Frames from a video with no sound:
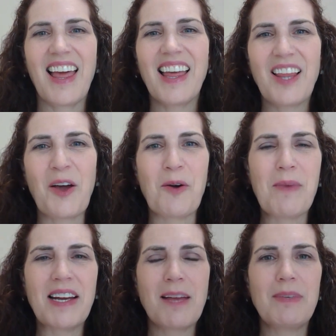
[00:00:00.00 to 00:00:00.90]
Hello,
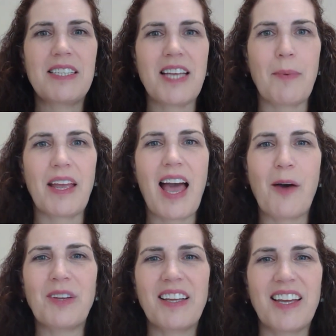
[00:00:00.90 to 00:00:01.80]
my name is Debbie,
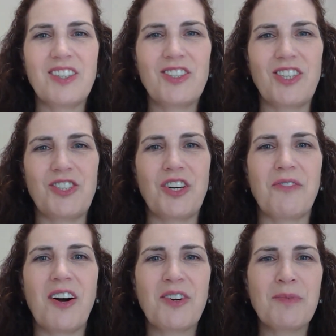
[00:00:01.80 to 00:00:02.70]
Owl and Gator Stitcher.
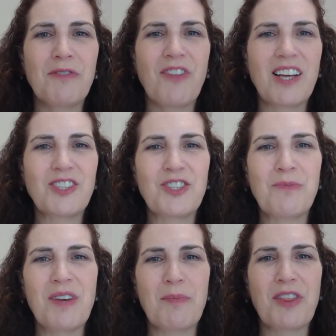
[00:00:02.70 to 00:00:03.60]
Welcome to
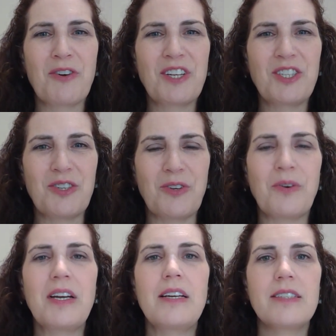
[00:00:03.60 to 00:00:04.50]
Flosstube number
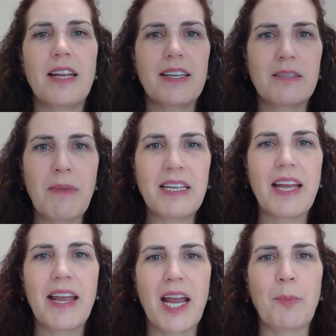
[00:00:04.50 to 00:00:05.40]
32. Today is
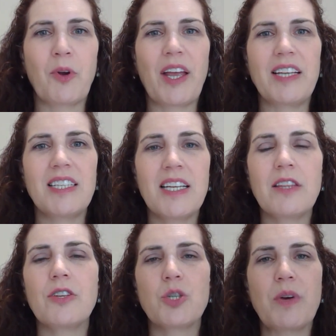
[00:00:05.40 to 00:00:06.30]
Monday, April
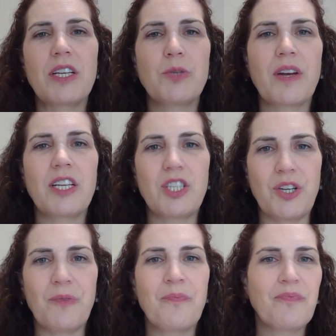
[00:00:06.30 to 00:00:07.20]
18th,
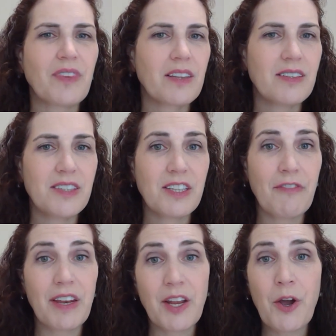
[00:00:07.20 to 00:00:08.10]
2022. This is a
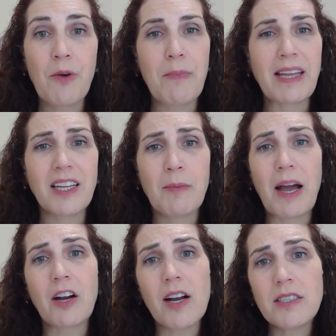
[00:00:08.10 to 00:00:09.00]
video mainly
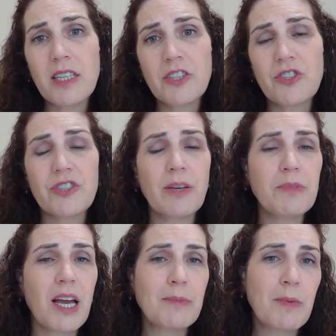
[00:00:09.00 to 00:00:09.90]
about cross stitch,
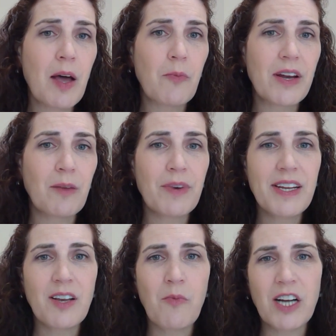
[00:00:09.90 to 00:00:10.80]
sometimes about what I'm
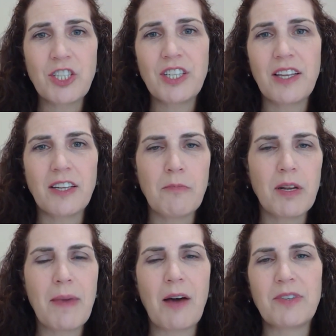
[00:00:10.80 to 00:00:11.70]
reading and watching, a little
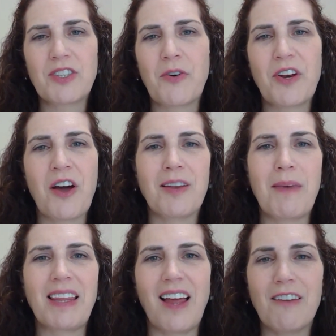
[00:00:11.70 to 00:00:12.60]
bit about what's going on in
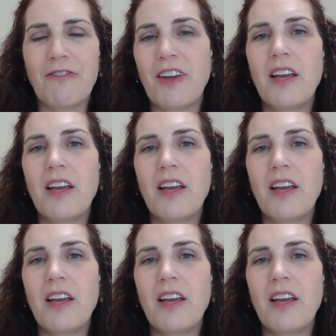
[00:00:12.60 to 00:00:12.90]
my life.